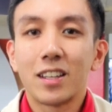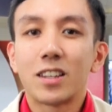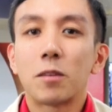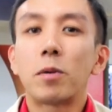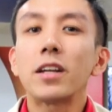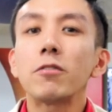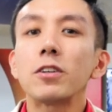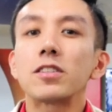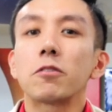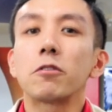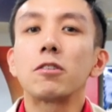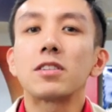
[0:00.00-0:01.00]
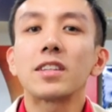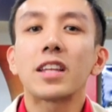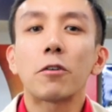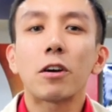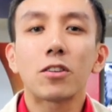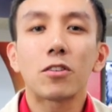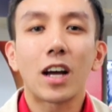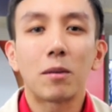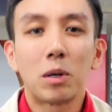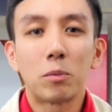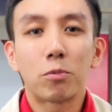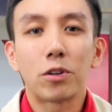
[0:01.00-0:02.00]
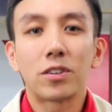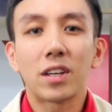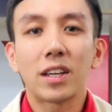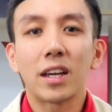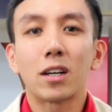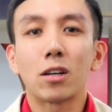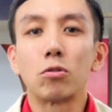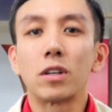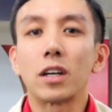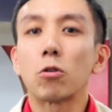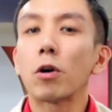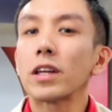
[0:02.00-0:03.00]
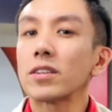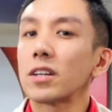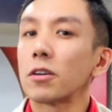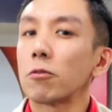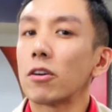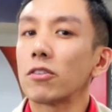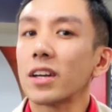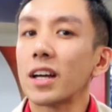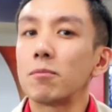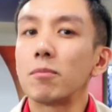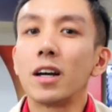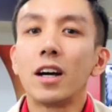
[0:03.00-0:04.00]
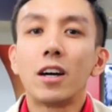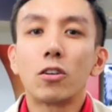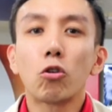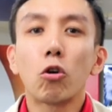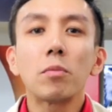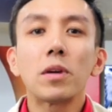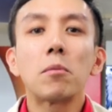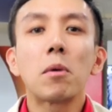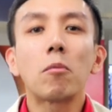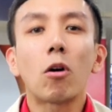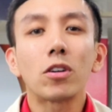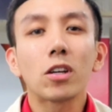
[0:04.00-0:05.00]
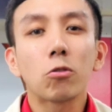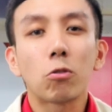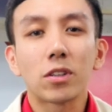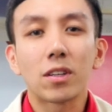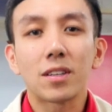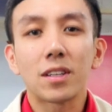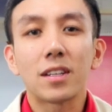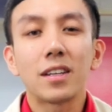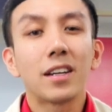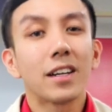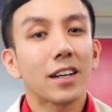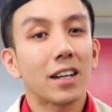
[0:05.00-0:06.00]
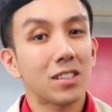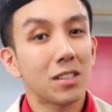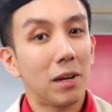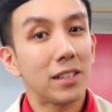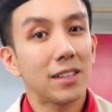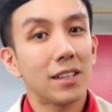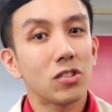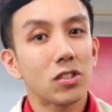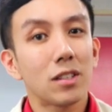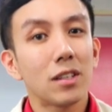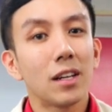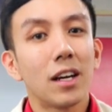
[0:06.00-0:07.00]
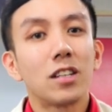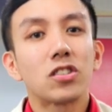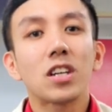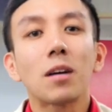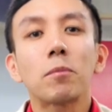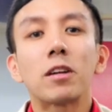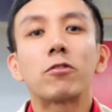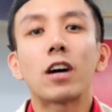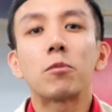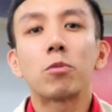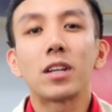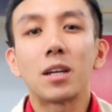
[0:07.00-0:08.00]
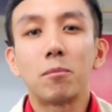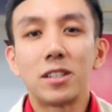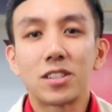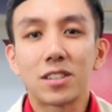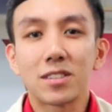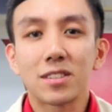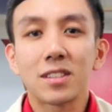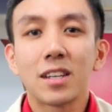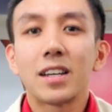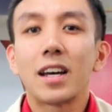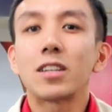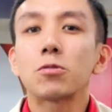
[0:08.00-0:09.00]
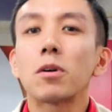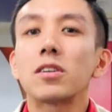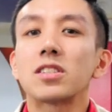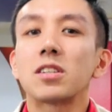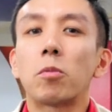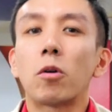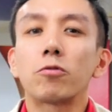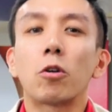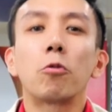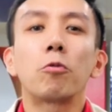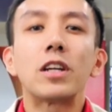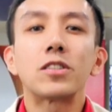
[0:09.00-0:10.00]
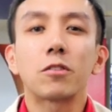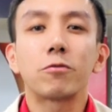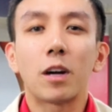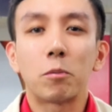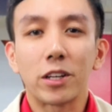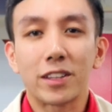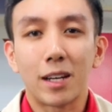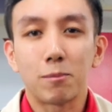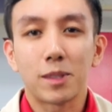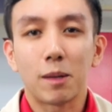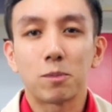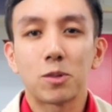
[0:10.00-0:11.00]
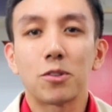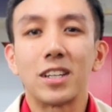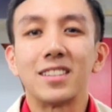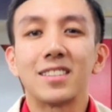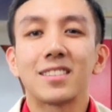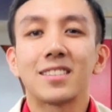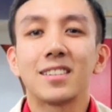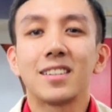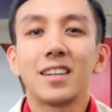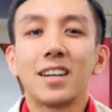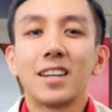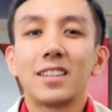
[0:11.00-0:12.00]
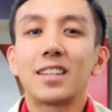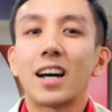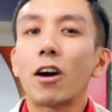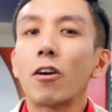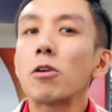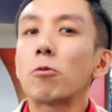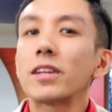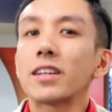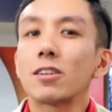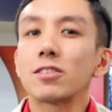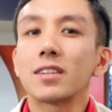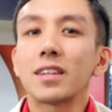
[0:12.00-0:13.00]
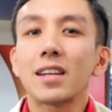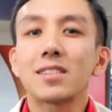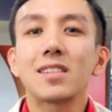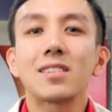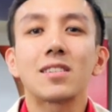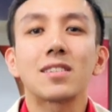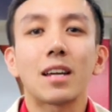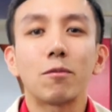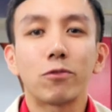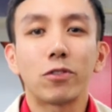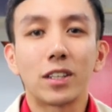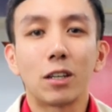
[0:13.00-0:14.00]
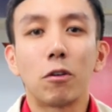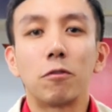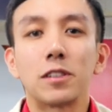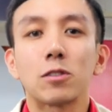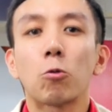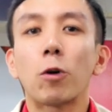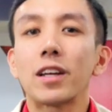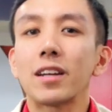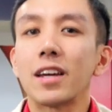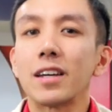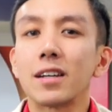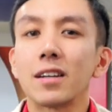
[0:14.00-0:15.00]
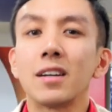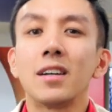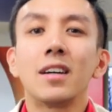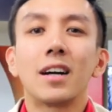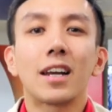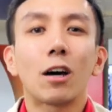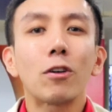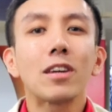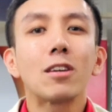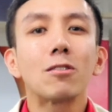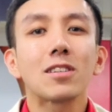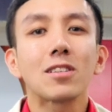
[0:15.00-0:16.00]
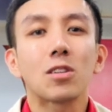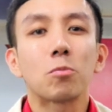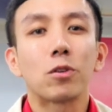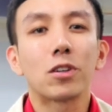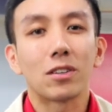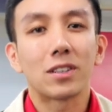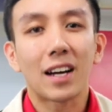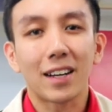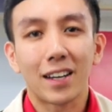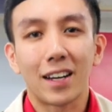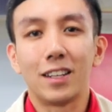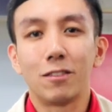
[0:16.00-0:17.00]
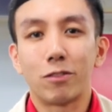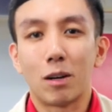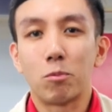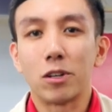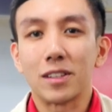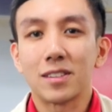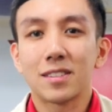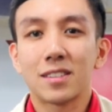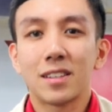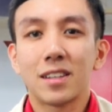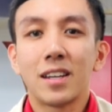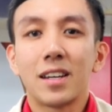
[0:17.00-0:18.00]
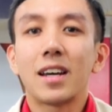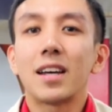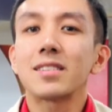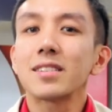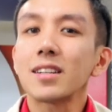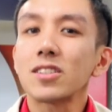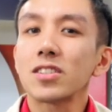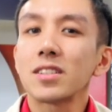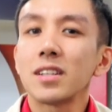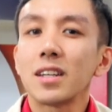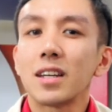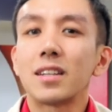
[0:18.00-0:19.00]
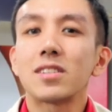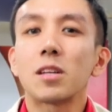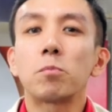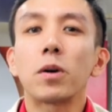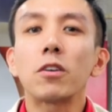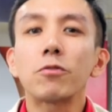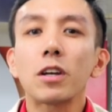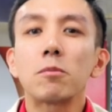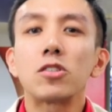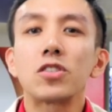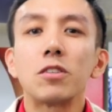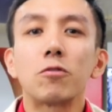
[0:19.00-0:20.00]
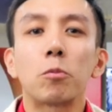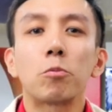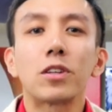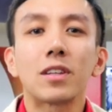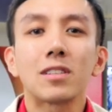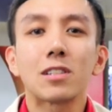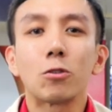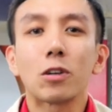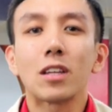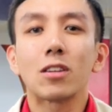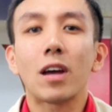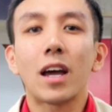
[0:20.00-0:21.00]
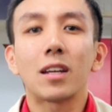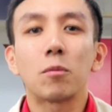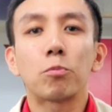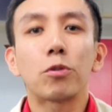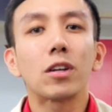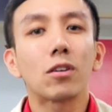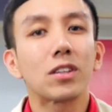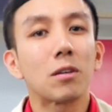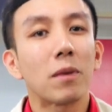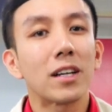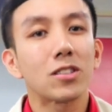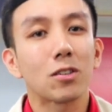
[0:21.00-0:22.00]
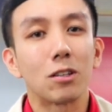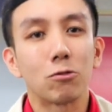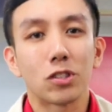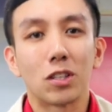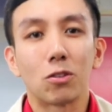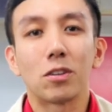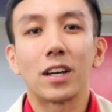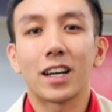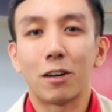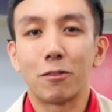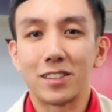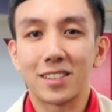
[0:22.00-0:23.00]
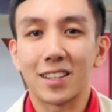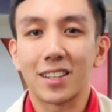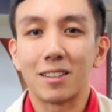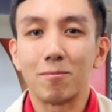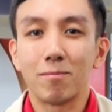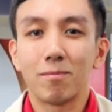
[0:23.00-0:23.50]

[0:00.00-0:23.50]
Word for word: The benefits of using direct-to-garment printing include a quick turnaround time, no minimum order quantity, customization, sharp and vibrant images, as well as support for a range of fabric type substrates. The RI1000 takes this a step further with its white ink, allowing users to print on dark colored fabrics. As such, it is the perfect machine for printers looking to add a print-on-demand solution to their current setup.